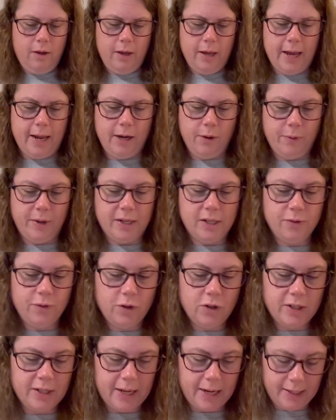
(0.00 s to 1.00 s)
Anyways,
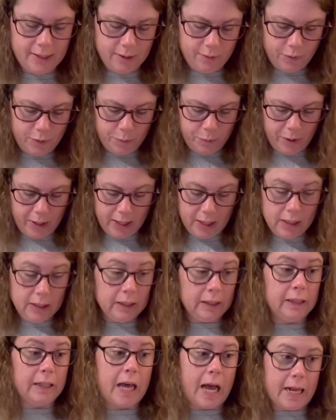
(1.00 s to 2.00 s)
first Signs of Spring.
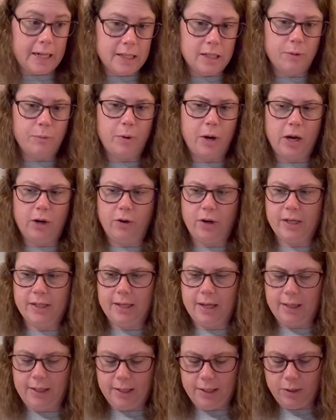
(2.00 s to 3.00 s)
Lots of progress
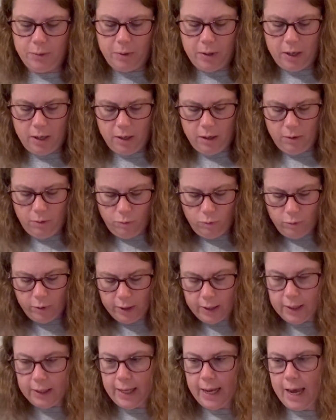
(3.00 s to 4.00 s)
on this one.
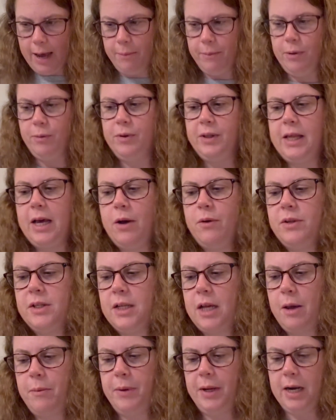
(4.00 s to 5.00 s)
Really happy with how it's
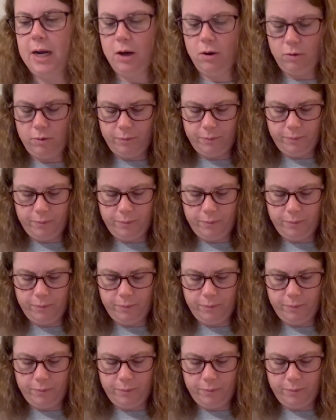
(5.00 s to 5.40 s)
coming out.